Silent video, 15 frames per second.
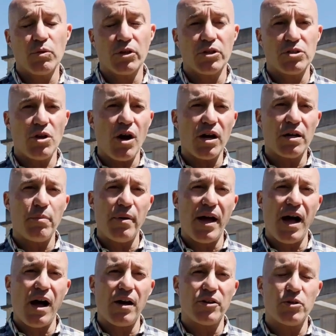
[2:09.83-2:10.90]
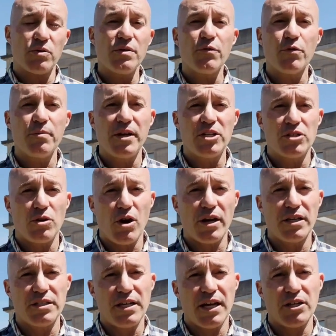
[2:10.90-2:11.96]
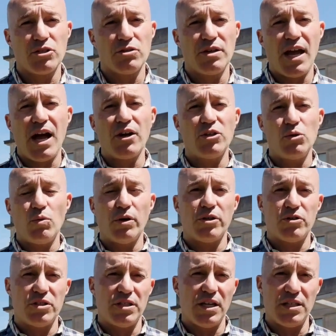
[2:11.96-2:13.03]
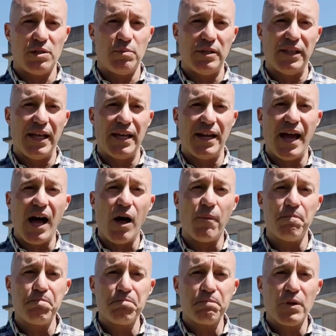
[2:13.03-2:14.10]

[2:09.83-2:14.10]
We're going to talk about your information architecture and how you want your site to be laid out.